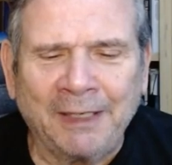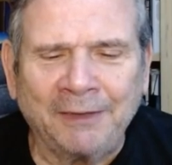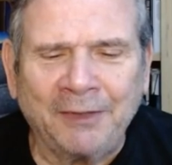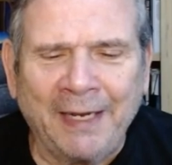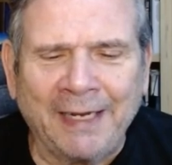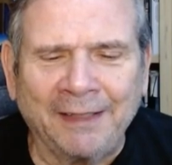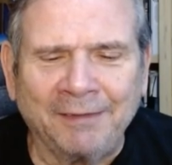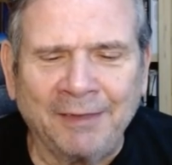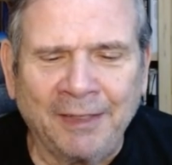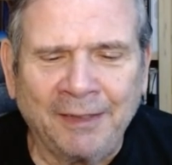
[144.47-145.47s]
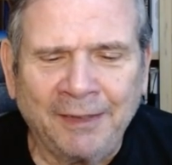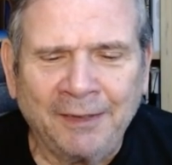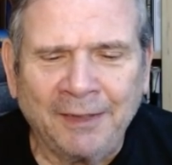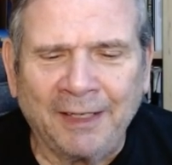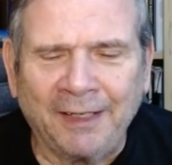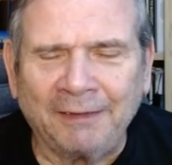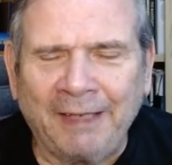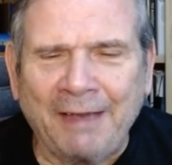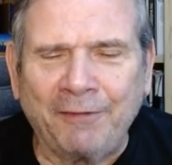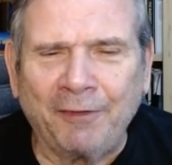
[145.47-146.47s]
and taken uh,
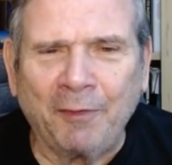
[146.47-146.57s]
life